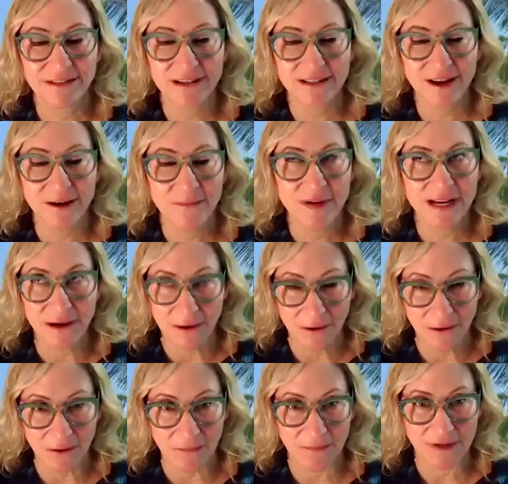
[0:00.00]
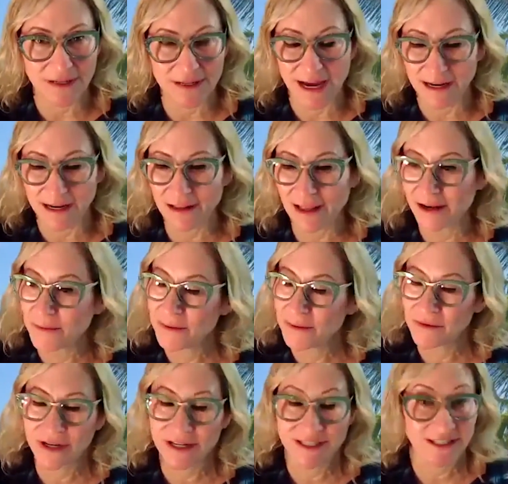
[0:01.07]
it. Coming home. Not a lot of
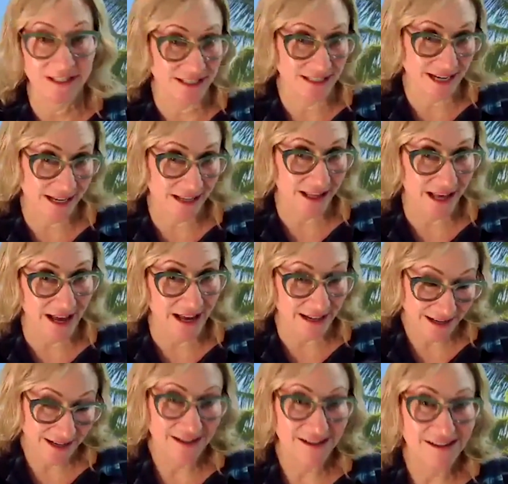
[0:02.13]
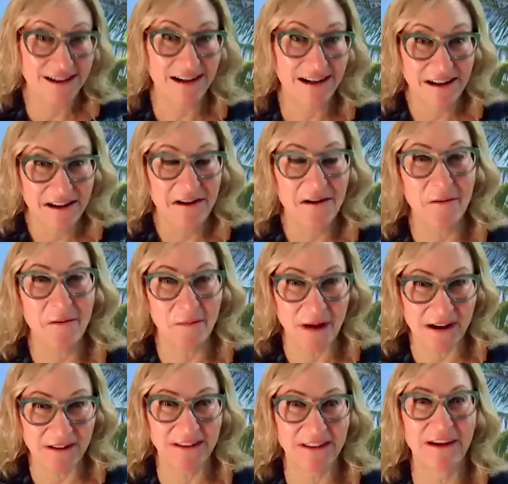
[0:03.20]
people get to say that
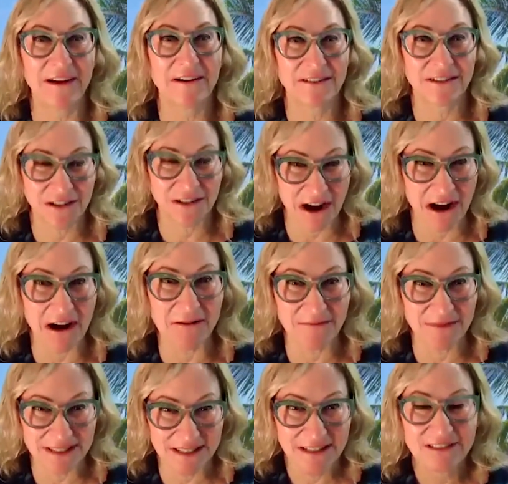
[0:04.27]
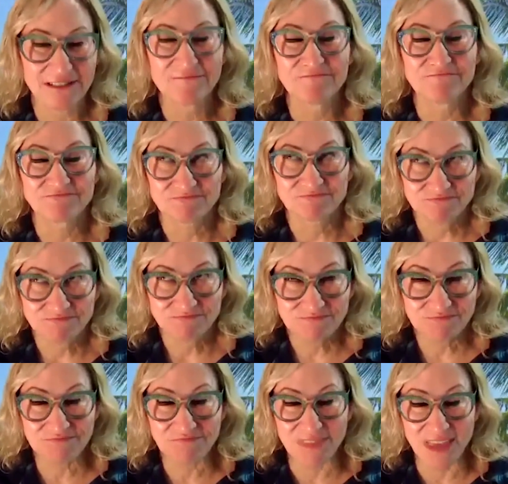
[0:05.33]
about their jobs.
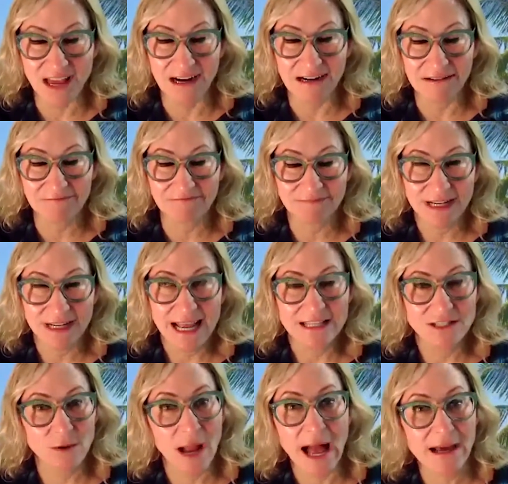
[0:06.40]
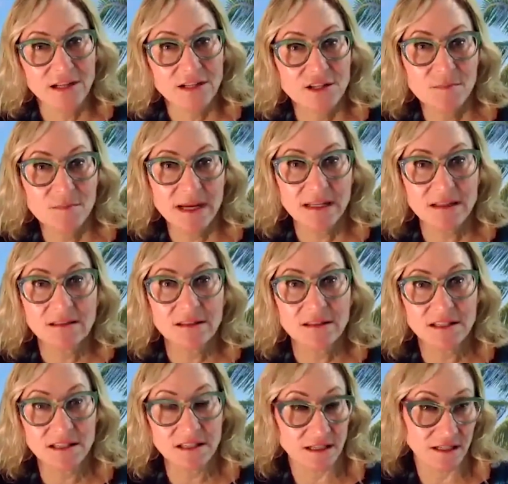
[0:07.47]
So how did you meet the
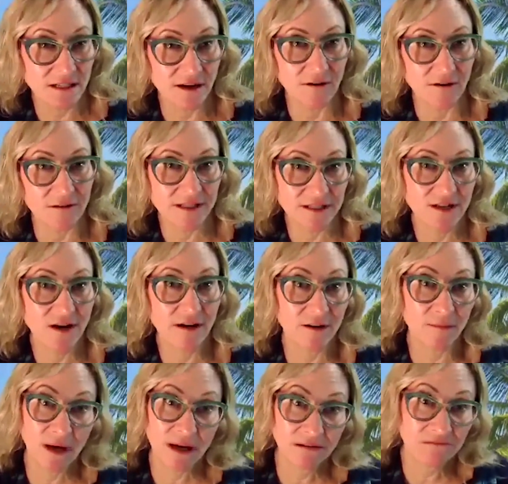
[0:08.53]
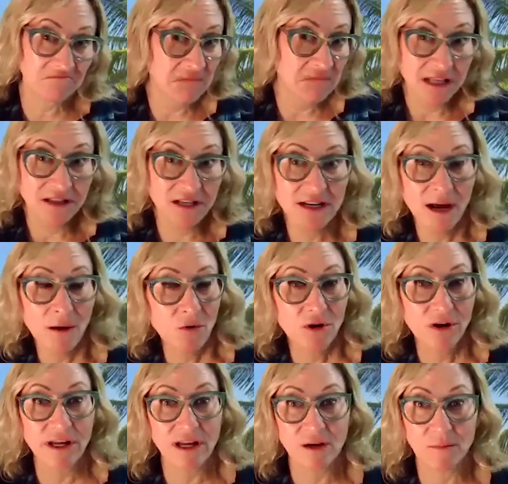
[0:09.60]
CEO? Let's talk about the
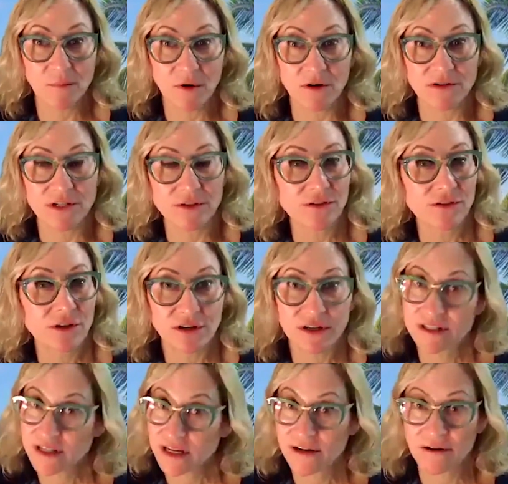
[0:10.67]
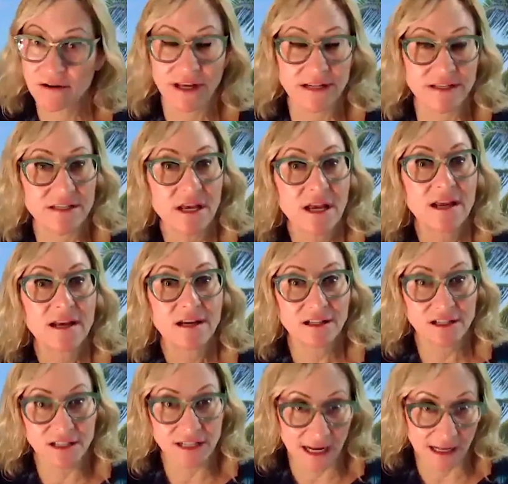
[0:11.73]
networking approach you took, because I know that's a
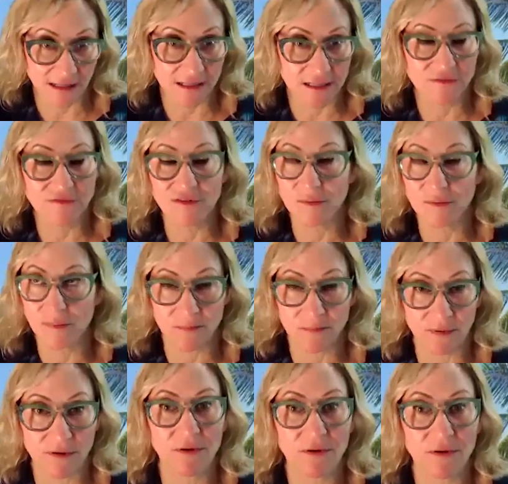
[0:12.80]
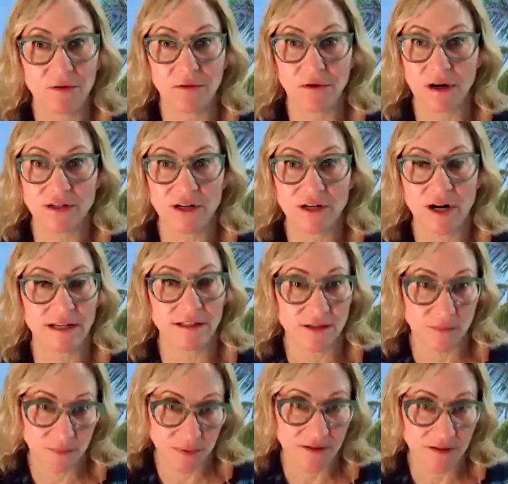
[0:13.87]
challenge for people who are trying
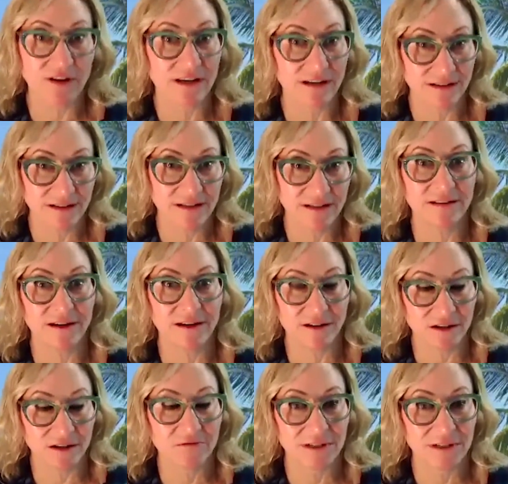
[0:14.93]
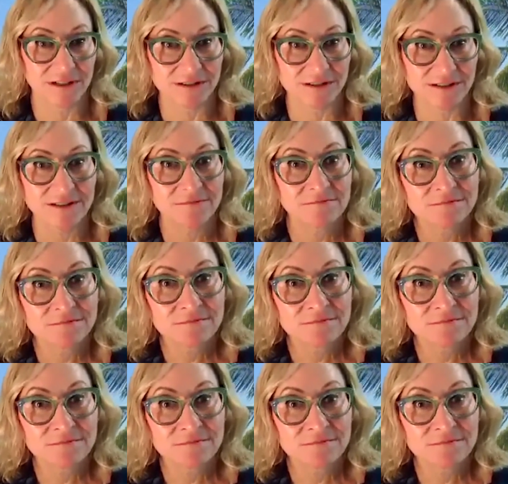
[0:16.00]
to pivot in their careers.